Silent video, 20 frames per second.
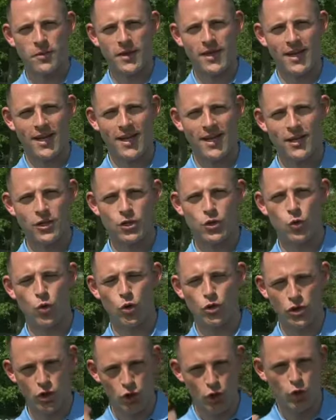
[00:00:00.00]
being geared
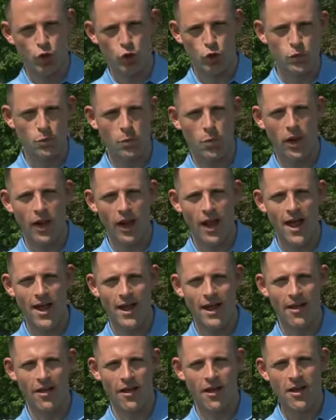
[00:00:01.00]
towards a good
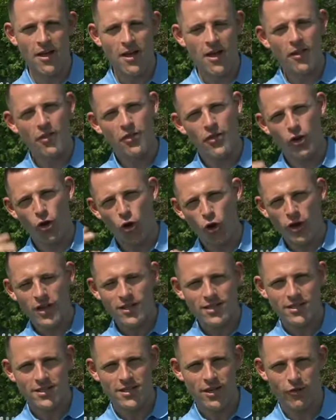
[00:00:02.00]
player, they're not
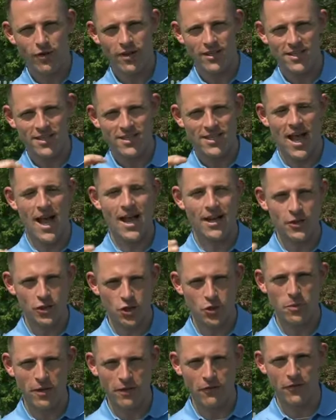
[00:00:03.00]
necessarily designed
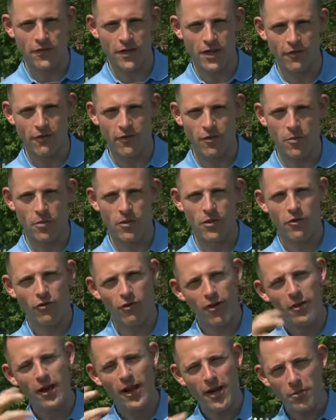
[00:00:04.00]
to be forgiving, but they're
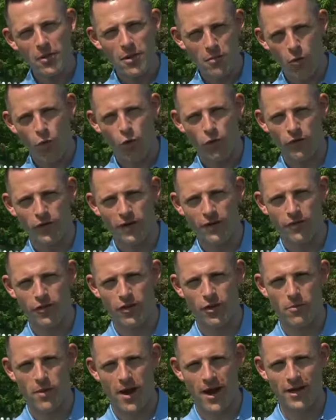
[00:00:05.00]
a little bit more forgiving
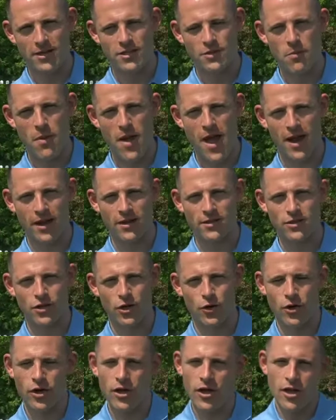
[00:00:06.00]
than you might expect.
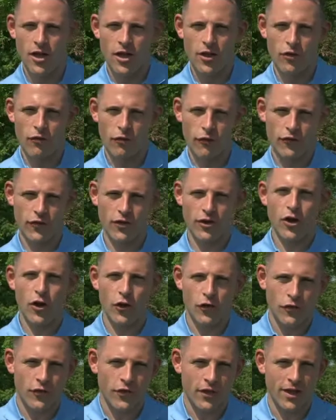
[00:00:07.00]
So they're obviously not
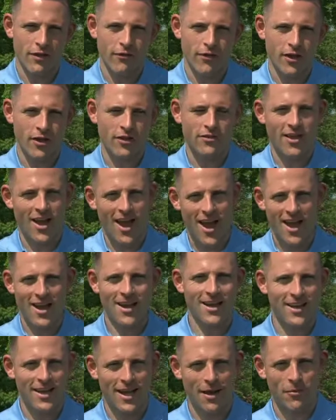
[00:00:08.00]
as forgiving as a
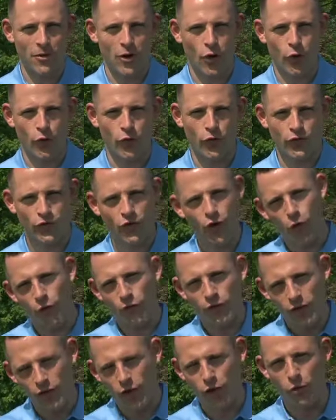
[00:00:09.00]
handicap golfer's
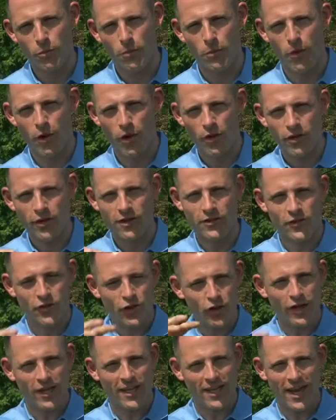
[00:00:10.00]
golf club, but they're
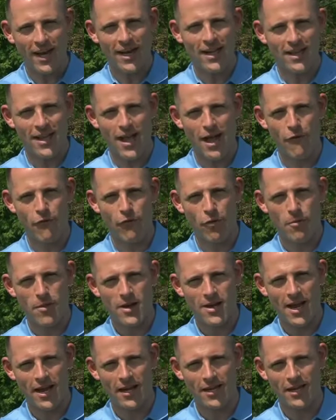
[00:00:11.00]
certainly getting there for a
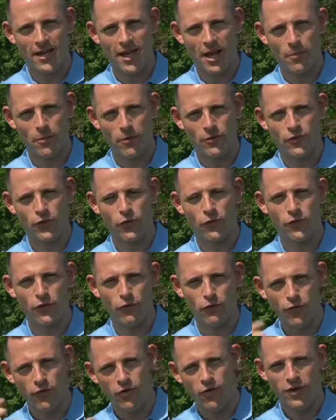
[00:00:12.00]
mid-handicapper. So if
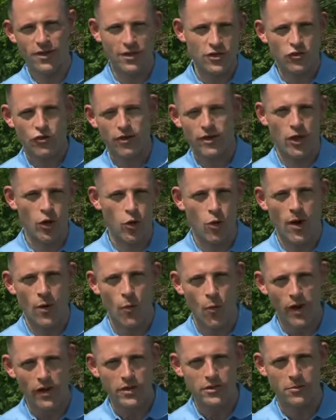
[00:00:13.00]
you think you strike it quite
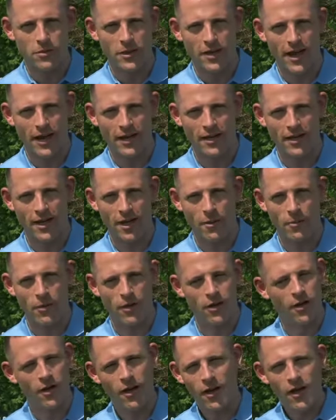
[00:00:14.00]
well as a
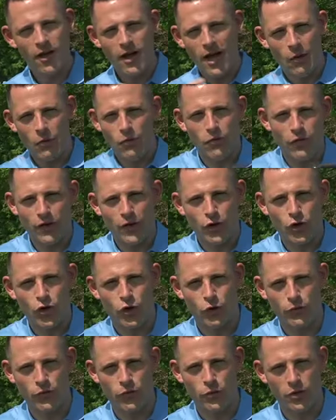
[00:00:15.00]
mid-handicapper, I won't feel
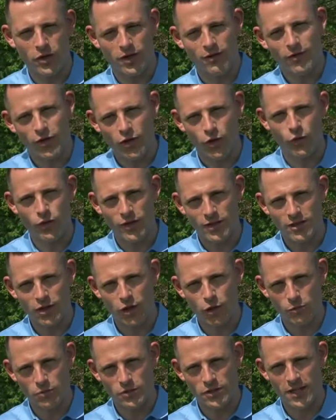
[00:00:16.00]
uncomfortable giving you these
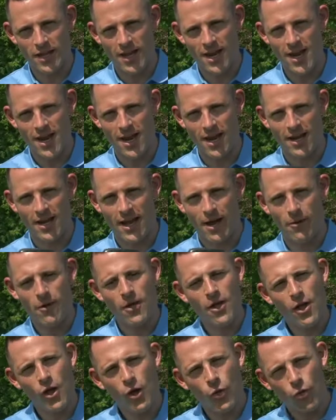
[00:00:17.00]
clubs to hit. Now,
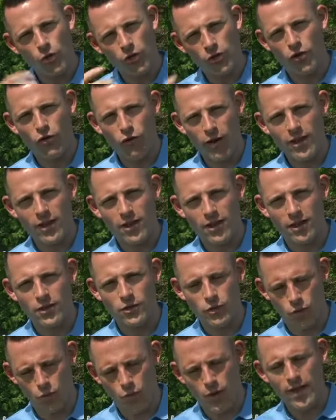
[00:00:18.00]
one of the great
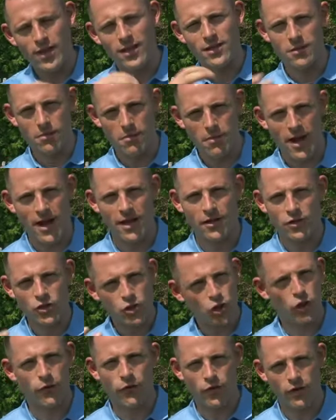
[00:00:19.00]
things with the way these are made, the
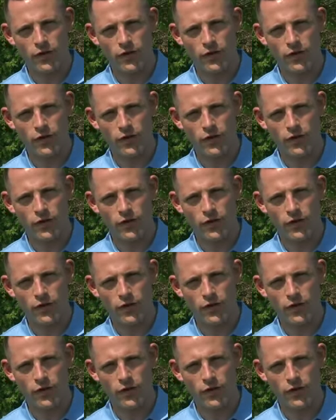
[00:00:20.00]
turf